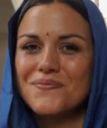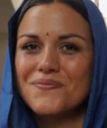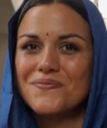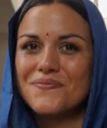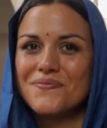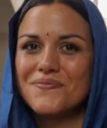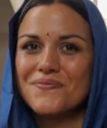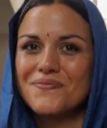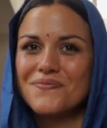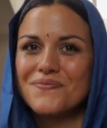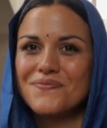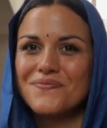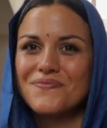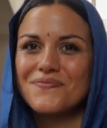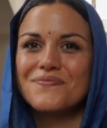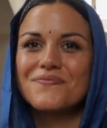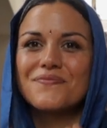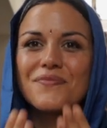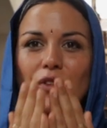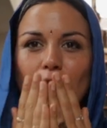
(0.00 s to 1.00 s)

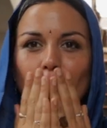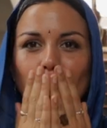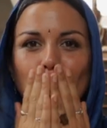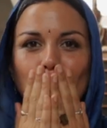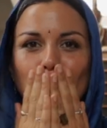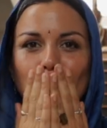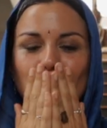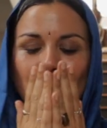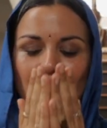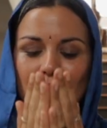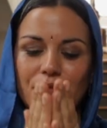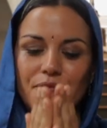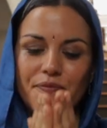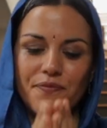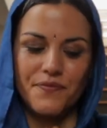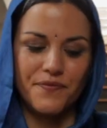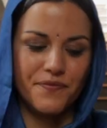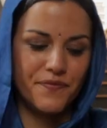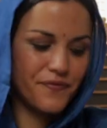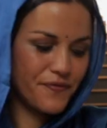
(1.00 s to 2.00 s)

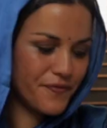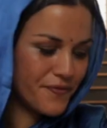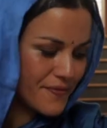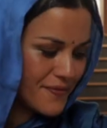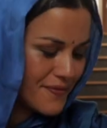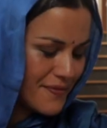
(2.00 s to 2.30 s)
No one is speaking in this clip.